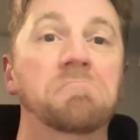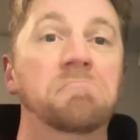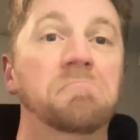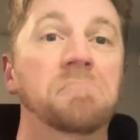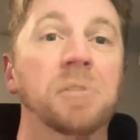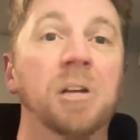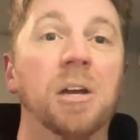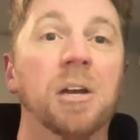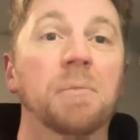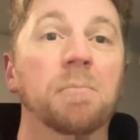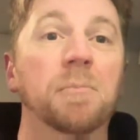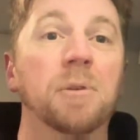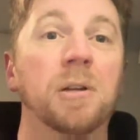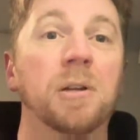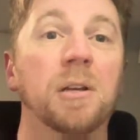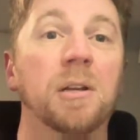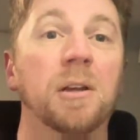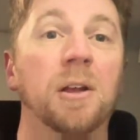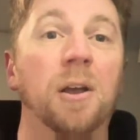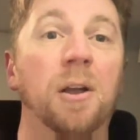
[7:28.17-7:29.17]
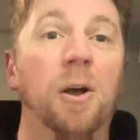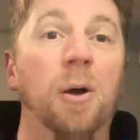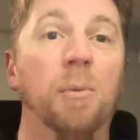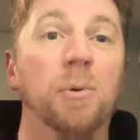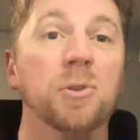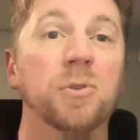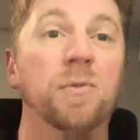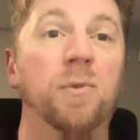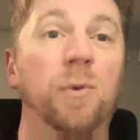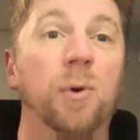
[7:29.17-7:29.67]
Yeah,
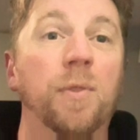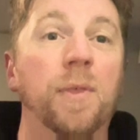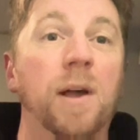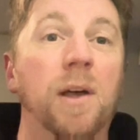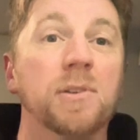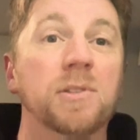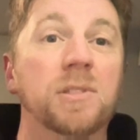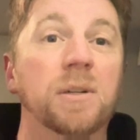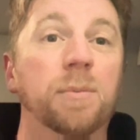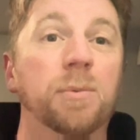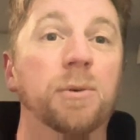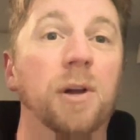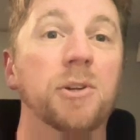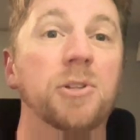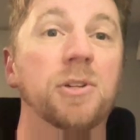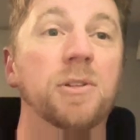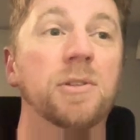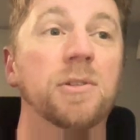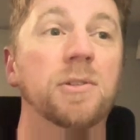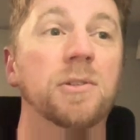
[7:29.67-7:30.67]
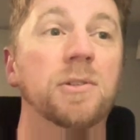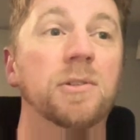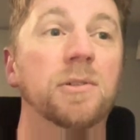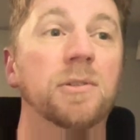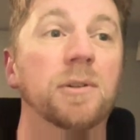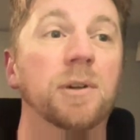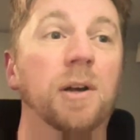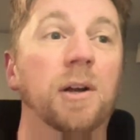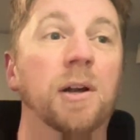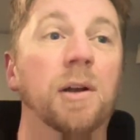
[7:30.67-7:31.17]
almost 4,000 impressions
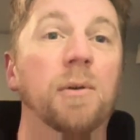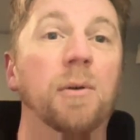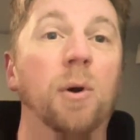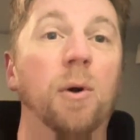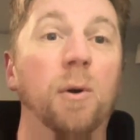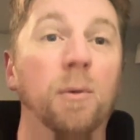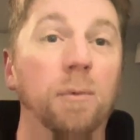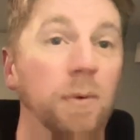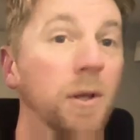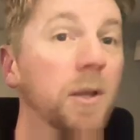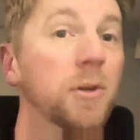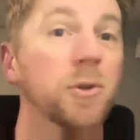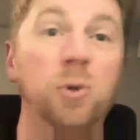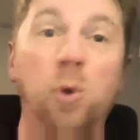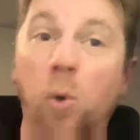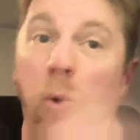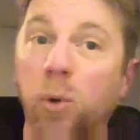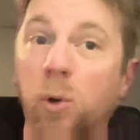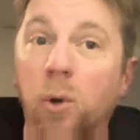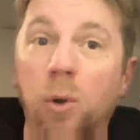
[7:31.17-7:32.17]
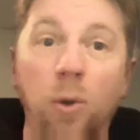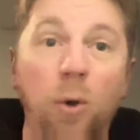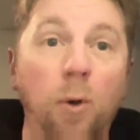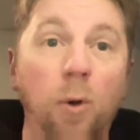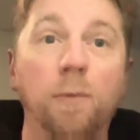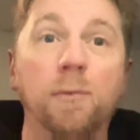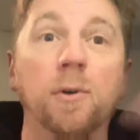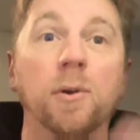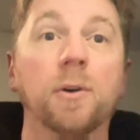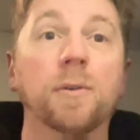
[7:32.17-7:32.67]
total
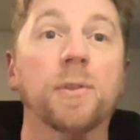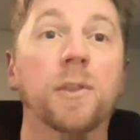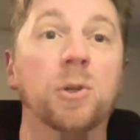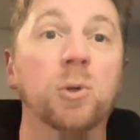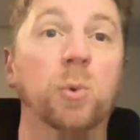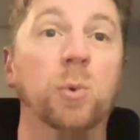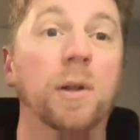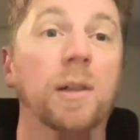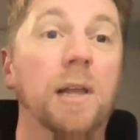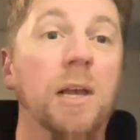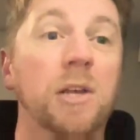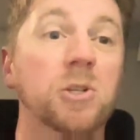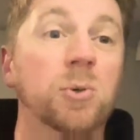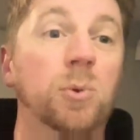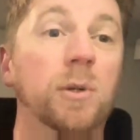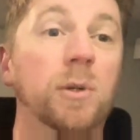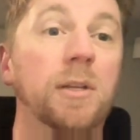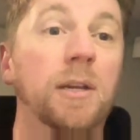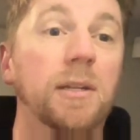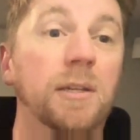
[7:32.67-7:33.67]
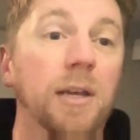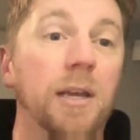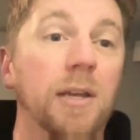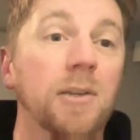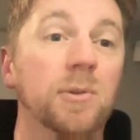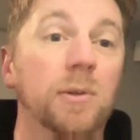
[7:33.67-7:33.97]
over the last 28 days.